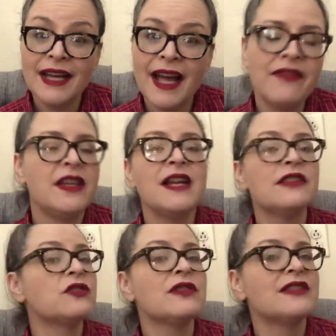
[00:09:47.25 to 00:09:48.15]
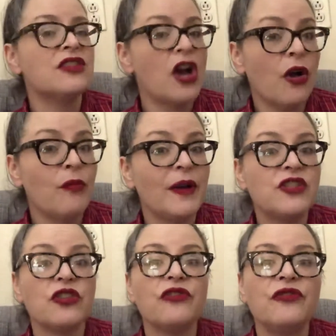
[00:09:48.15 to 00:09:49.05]
And the answer is no,
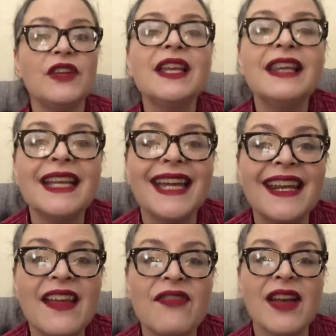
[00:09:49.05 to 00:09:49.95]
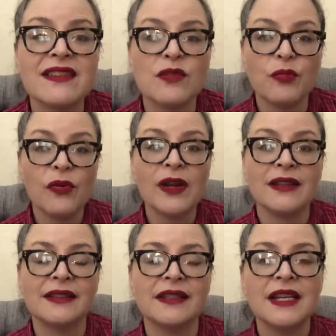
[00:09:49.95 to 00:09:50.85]
but you're feeling it, and that's
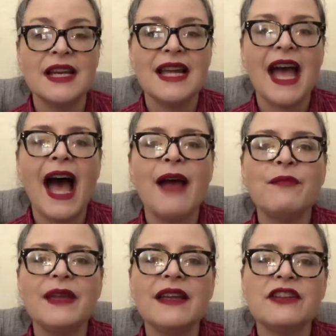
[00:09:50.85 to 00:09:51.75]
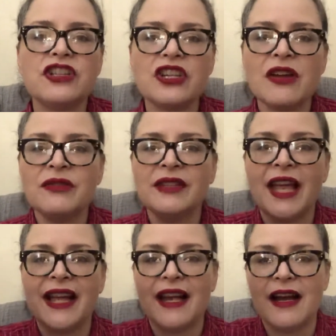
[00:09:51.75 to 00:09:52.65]
important. I'm being shown
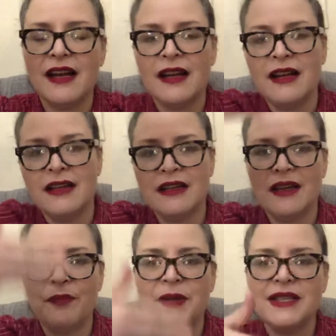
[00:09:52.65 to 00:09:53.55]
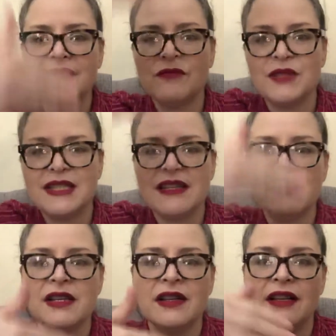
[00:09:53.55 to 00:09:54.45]
like a piece of
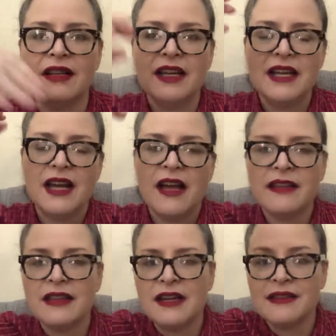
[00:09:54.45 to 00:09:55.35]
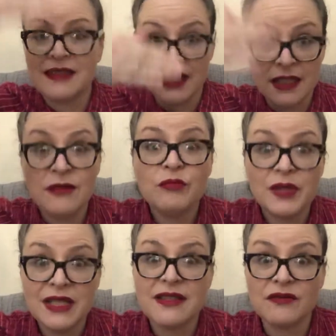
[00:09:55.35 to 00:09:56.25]
material, a thin
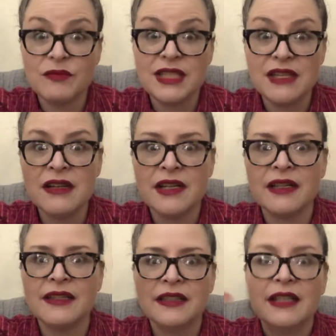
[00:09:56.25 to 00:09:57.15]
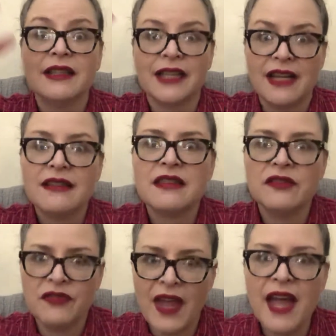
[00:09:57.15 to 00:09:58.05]
piece of material like the
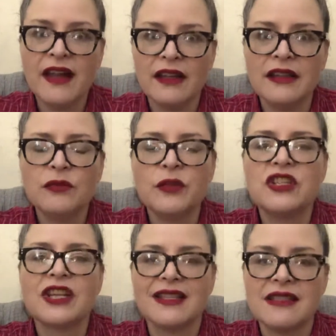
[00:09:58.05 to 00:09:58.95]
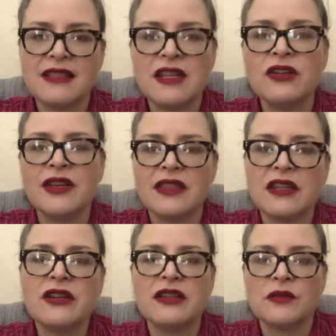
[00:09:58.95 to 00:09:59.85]
veil, which gets thinner and
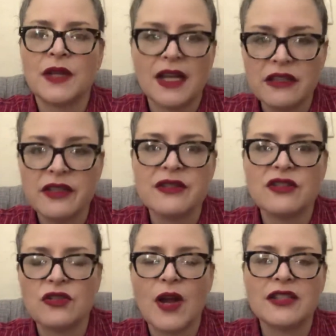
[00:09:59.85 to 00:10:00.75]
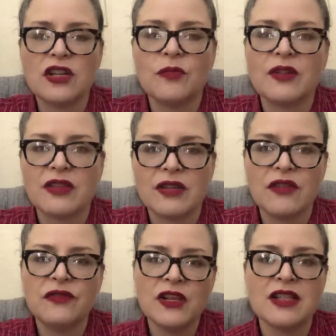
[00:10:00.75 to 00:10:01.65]
thinner as we get closer to October
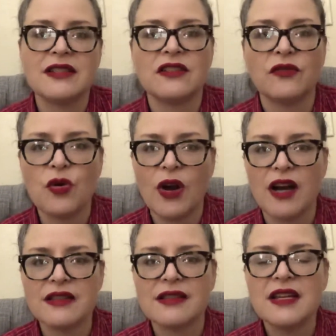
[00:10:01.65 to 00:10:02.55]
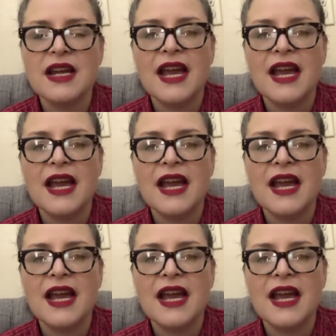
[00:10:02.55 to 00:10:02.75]
31st, of course.